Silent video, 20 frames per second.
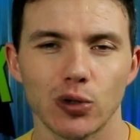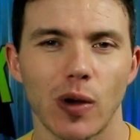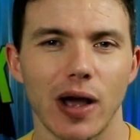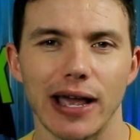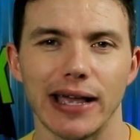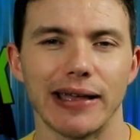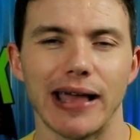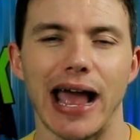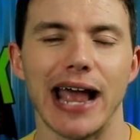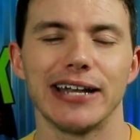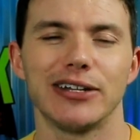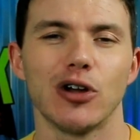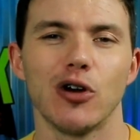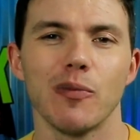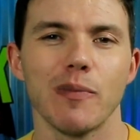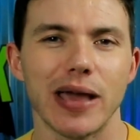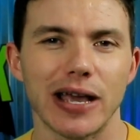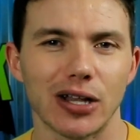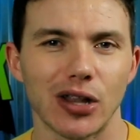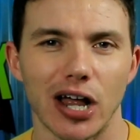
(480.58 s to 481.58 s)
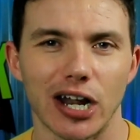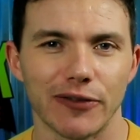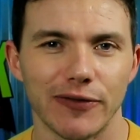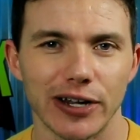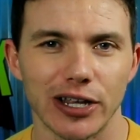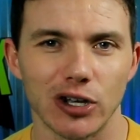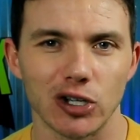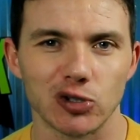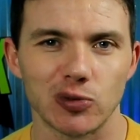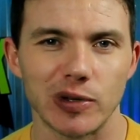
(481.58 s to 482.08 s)
why I don't make a lot of
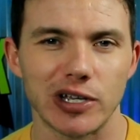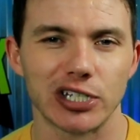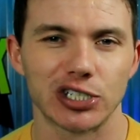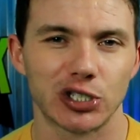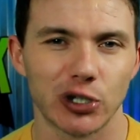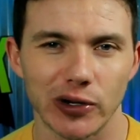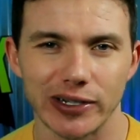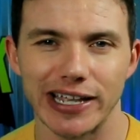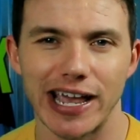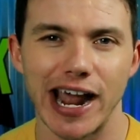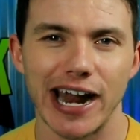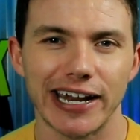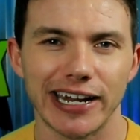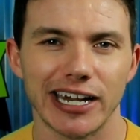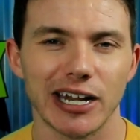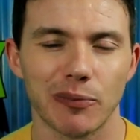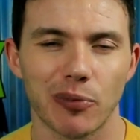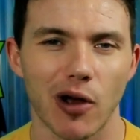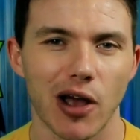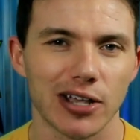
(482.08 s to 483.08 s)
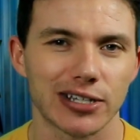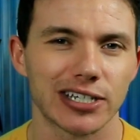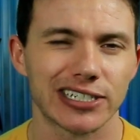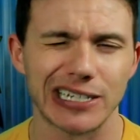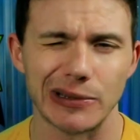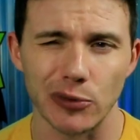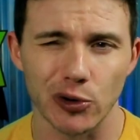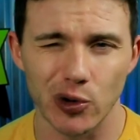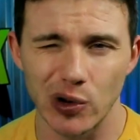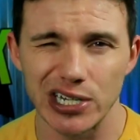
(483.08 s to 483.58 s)
videos because during the editing process,
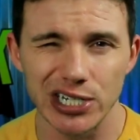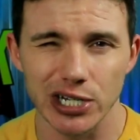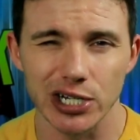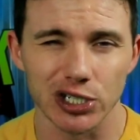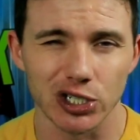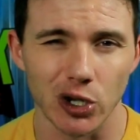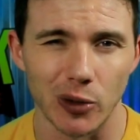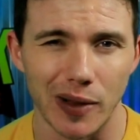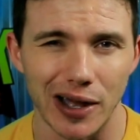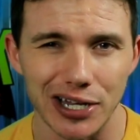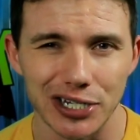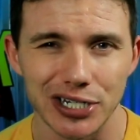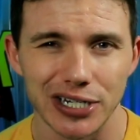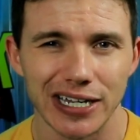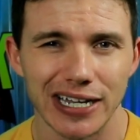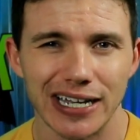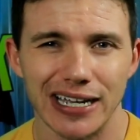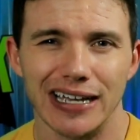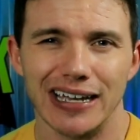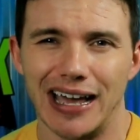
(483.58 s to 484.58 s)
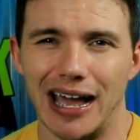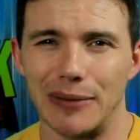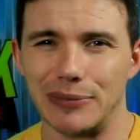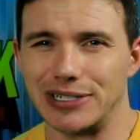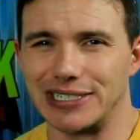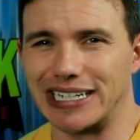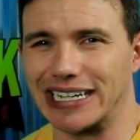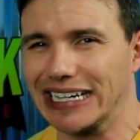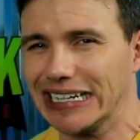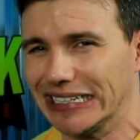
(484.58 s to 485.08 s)
I'm cringing so much I'm
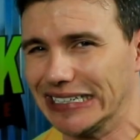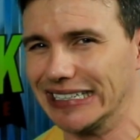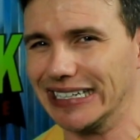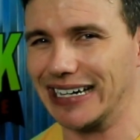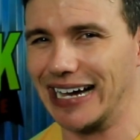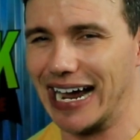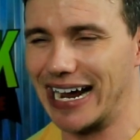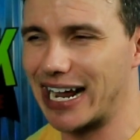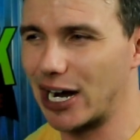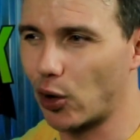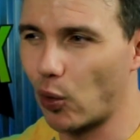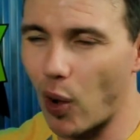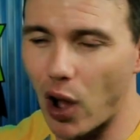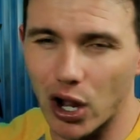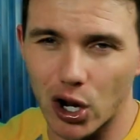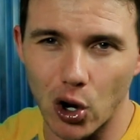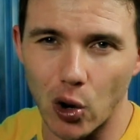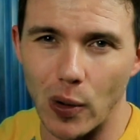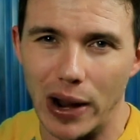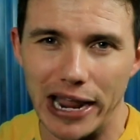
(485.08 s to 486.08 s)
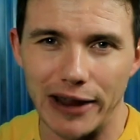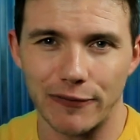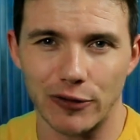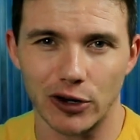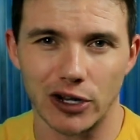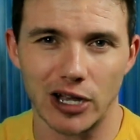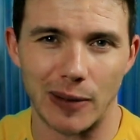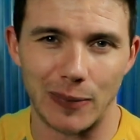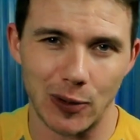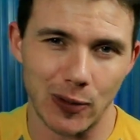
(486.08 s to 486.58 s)
just like, ugh, I gotta walk away for a
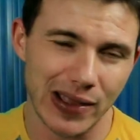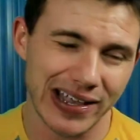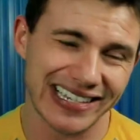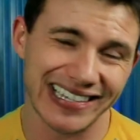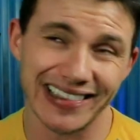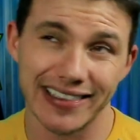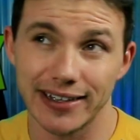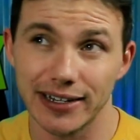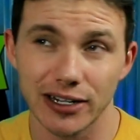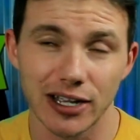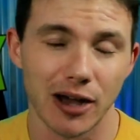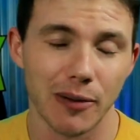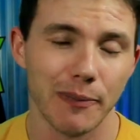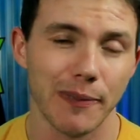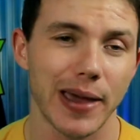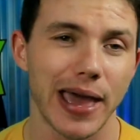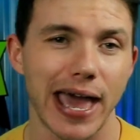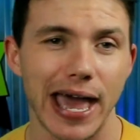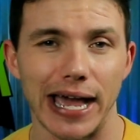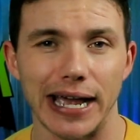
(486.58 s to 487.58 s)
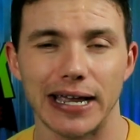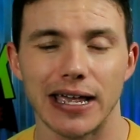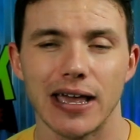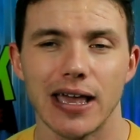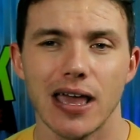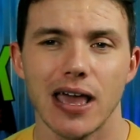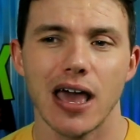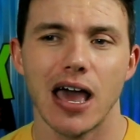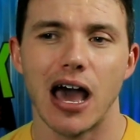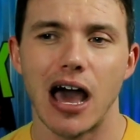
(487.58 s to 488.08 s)
couple weeks and then come back.
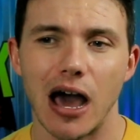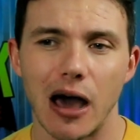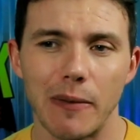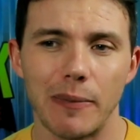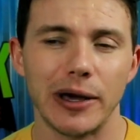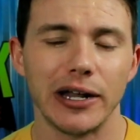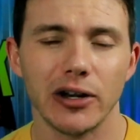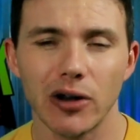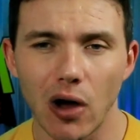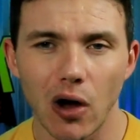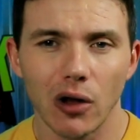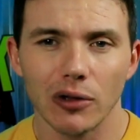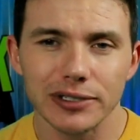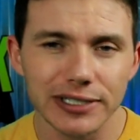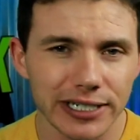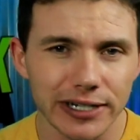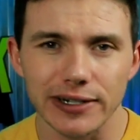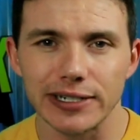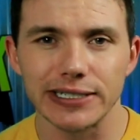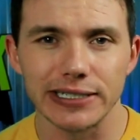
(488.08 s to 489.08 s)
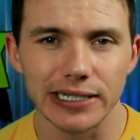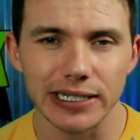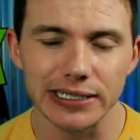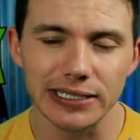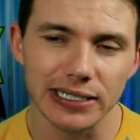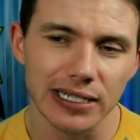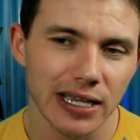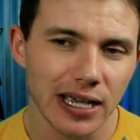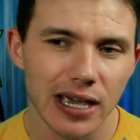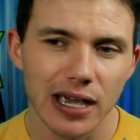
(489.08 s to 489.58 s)
Uh, but in all
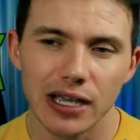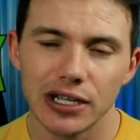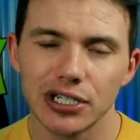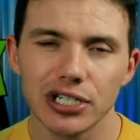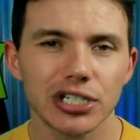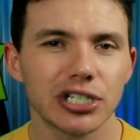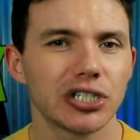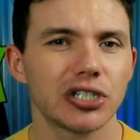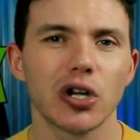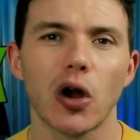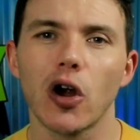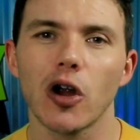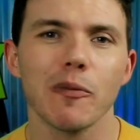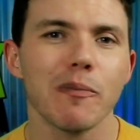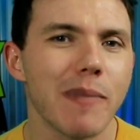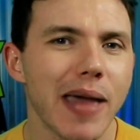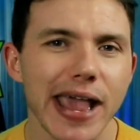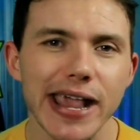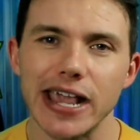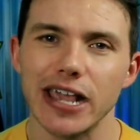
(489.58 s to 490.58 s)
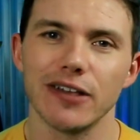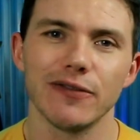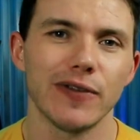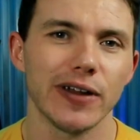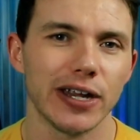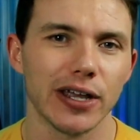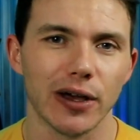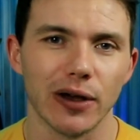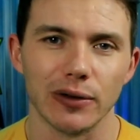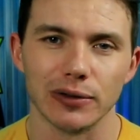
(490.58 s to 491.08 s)
seriousness, just start making
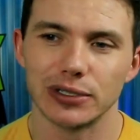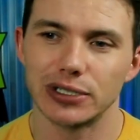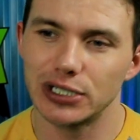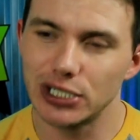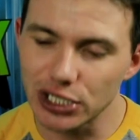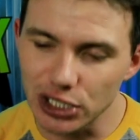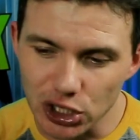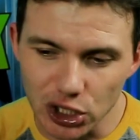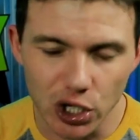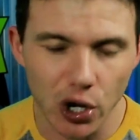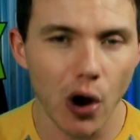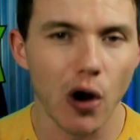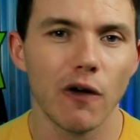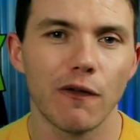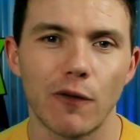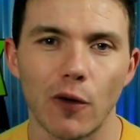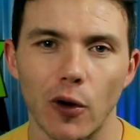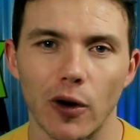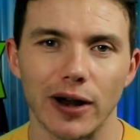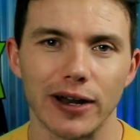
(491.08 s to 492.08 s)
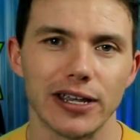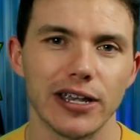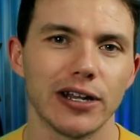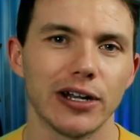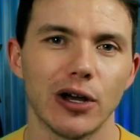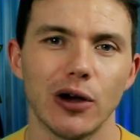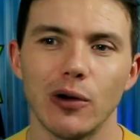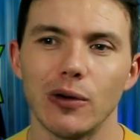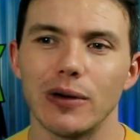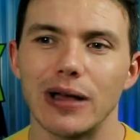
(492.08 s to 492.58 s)
videos. Just go for it. You
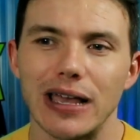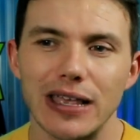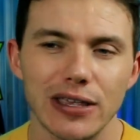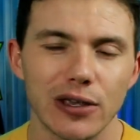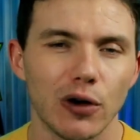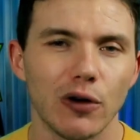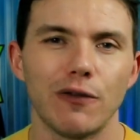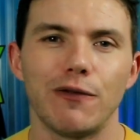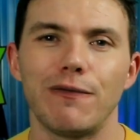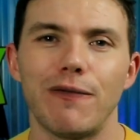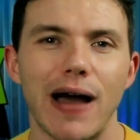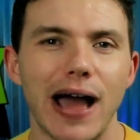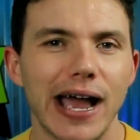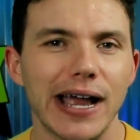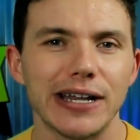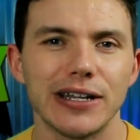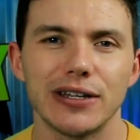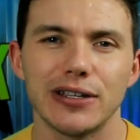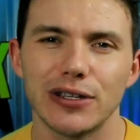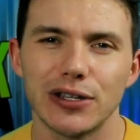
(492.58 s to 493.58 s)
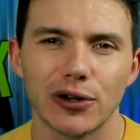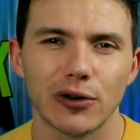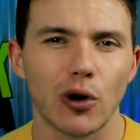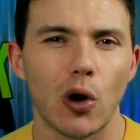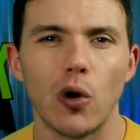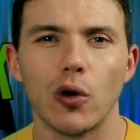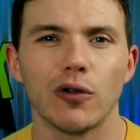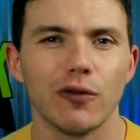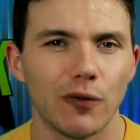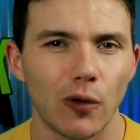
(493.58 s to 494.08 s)
know, you'll find your
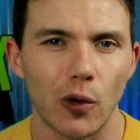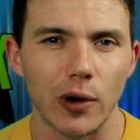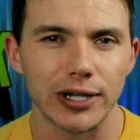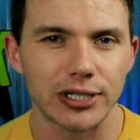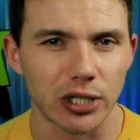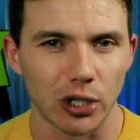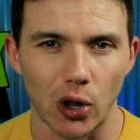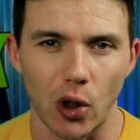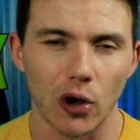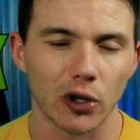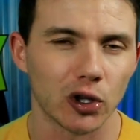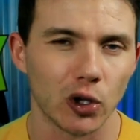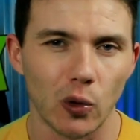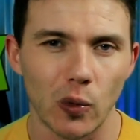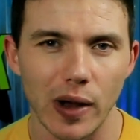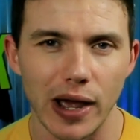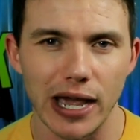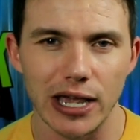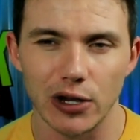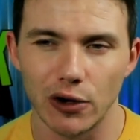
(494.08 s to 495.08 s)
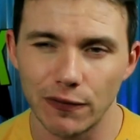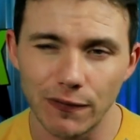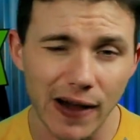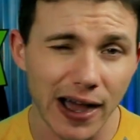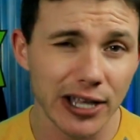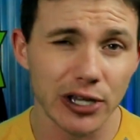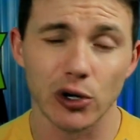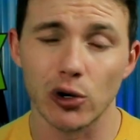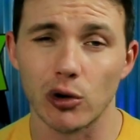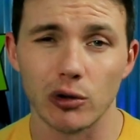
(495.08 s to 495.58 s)
own voice along the way. You'll
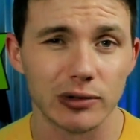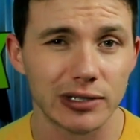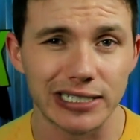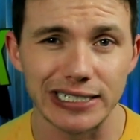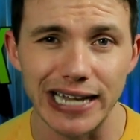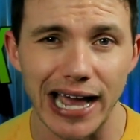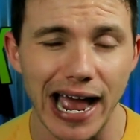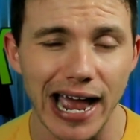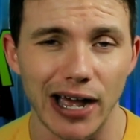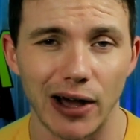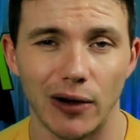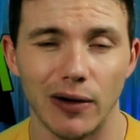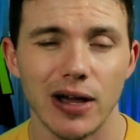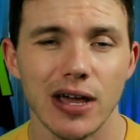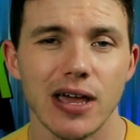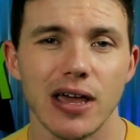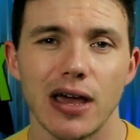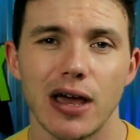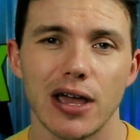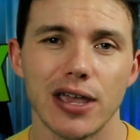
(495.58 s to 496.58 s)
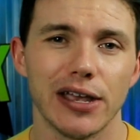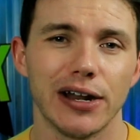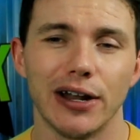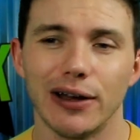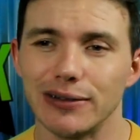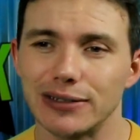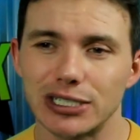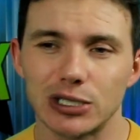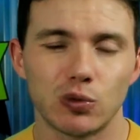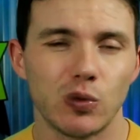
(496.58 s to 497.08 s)
find your own style. You
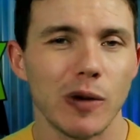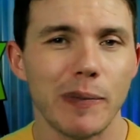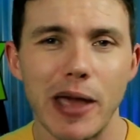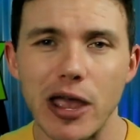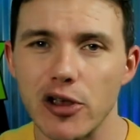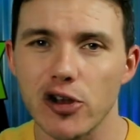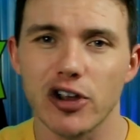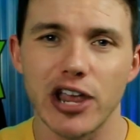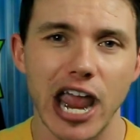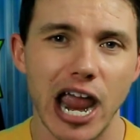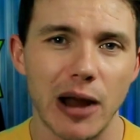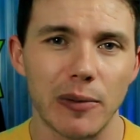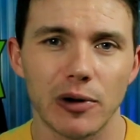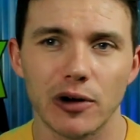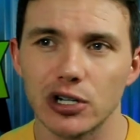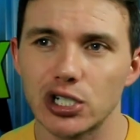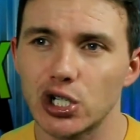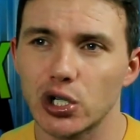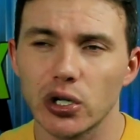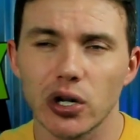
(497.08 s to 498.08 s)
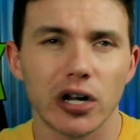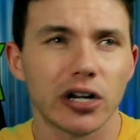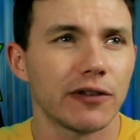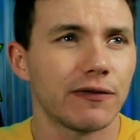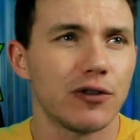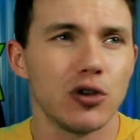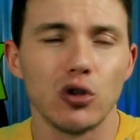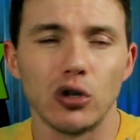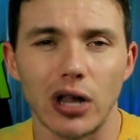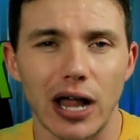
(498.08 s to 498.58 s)
know, just whip out your camera, turn on a
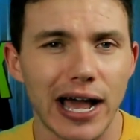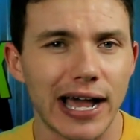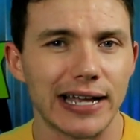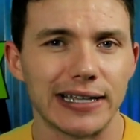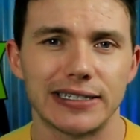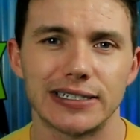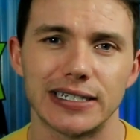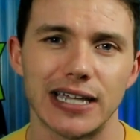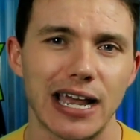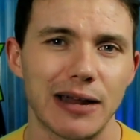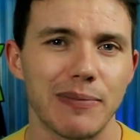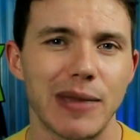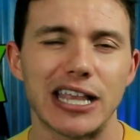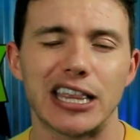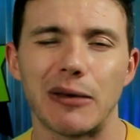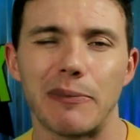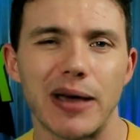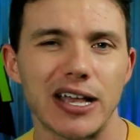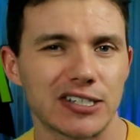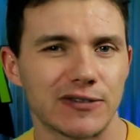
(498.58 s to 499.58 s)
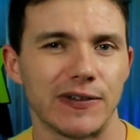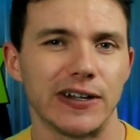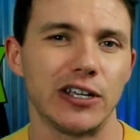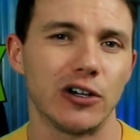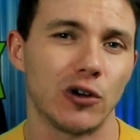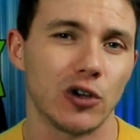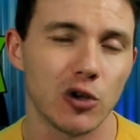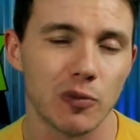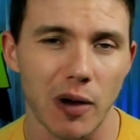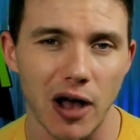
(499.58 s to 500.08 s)
few lights, and make the best
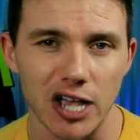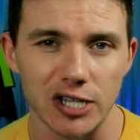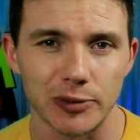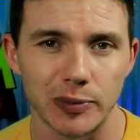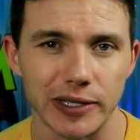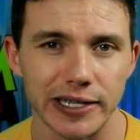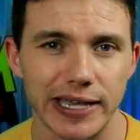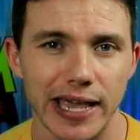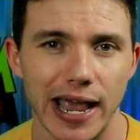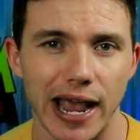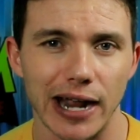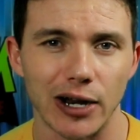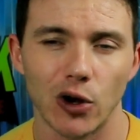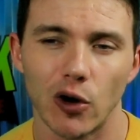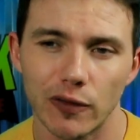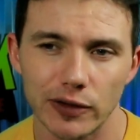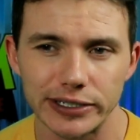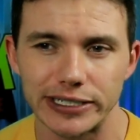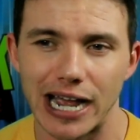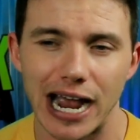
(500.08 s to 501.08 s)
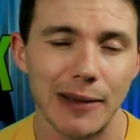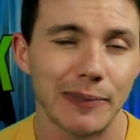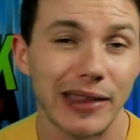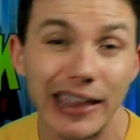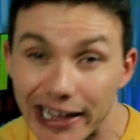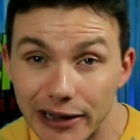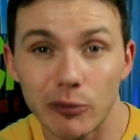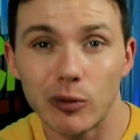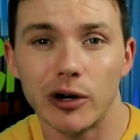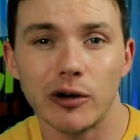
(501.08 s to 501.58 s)
video you possibly can. Over time,
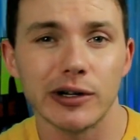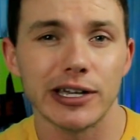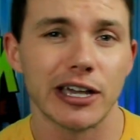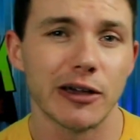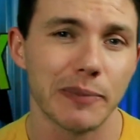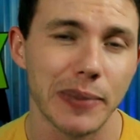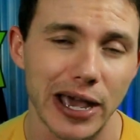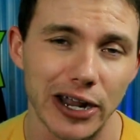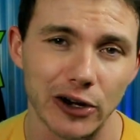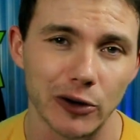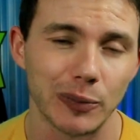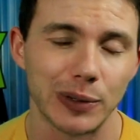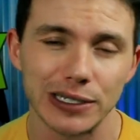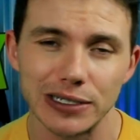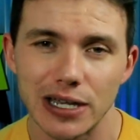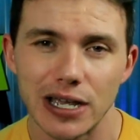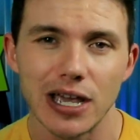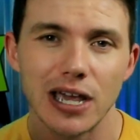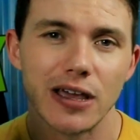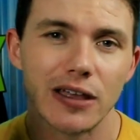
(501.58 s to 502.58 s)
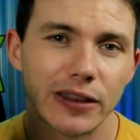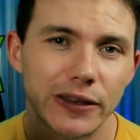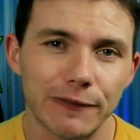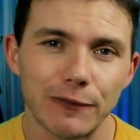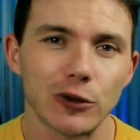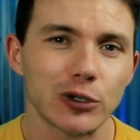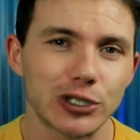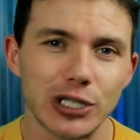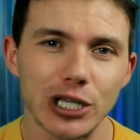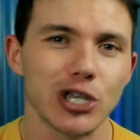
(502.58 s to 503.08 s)
they will get better, but the
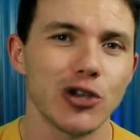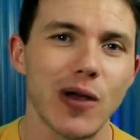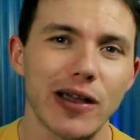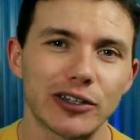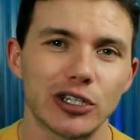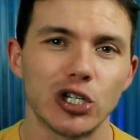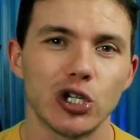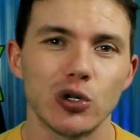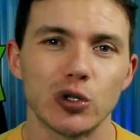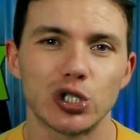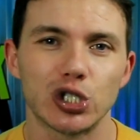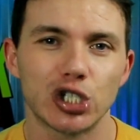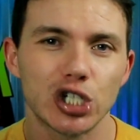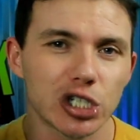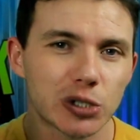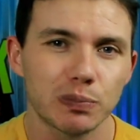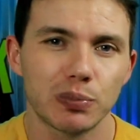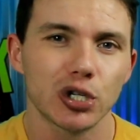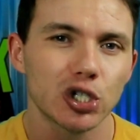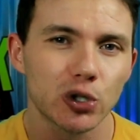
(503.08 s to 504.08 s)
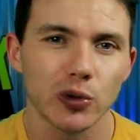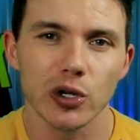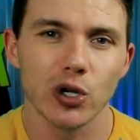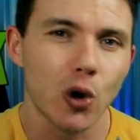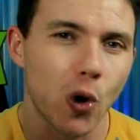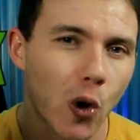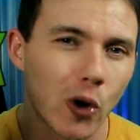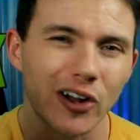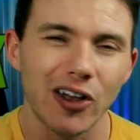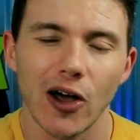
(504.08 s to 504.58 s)
first thing you have to do is just push
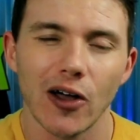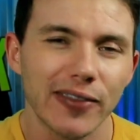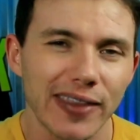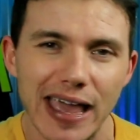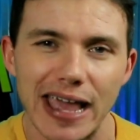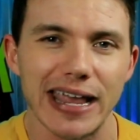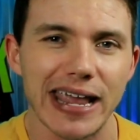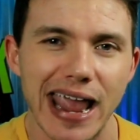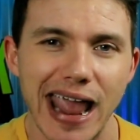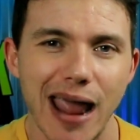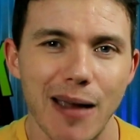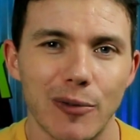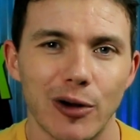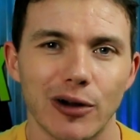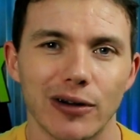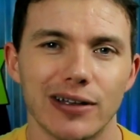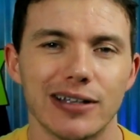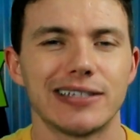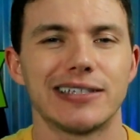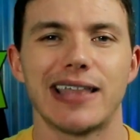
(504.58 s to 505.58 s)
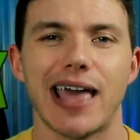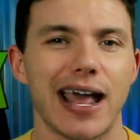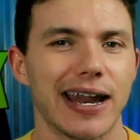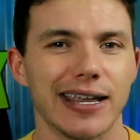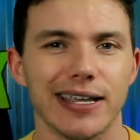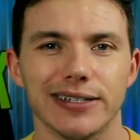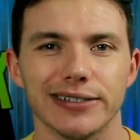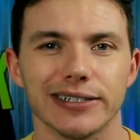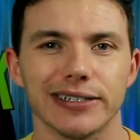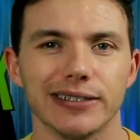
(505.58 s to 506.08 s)
record on that camera. It's that
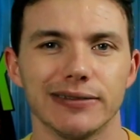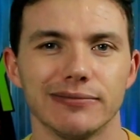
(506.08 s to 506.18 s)
easy.